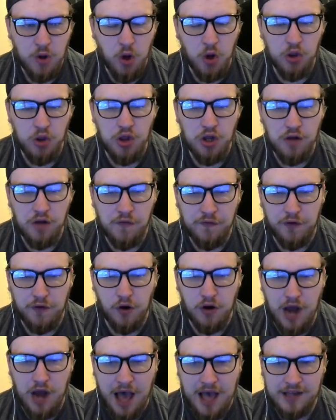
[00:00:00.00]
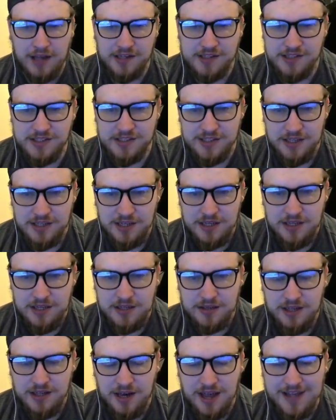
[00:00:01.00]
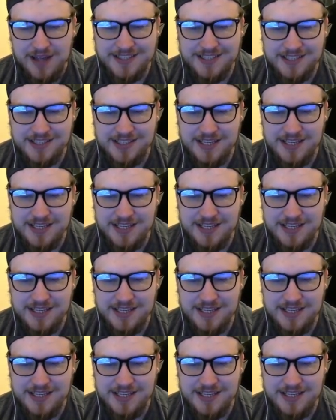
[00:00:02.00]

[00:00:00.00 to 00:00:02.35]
under the floodlights, the Leicester